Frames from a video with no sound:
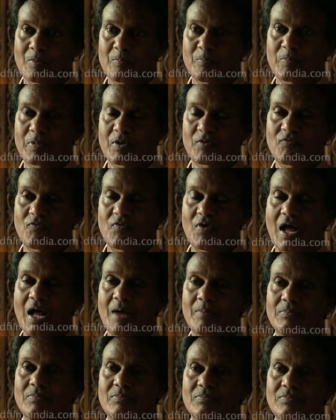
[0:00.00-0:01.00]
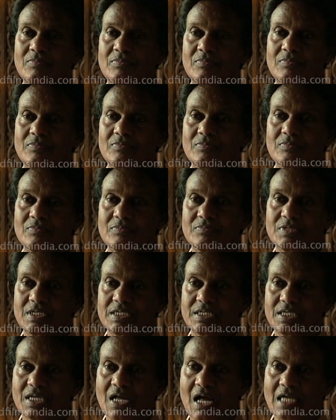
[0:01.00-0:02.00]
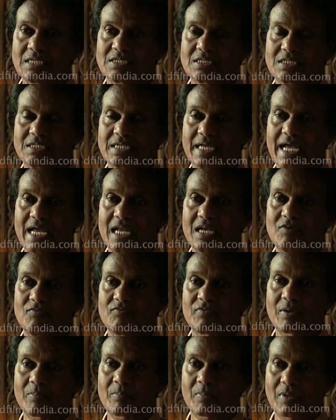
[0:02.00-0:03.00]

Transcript: perform the dance style from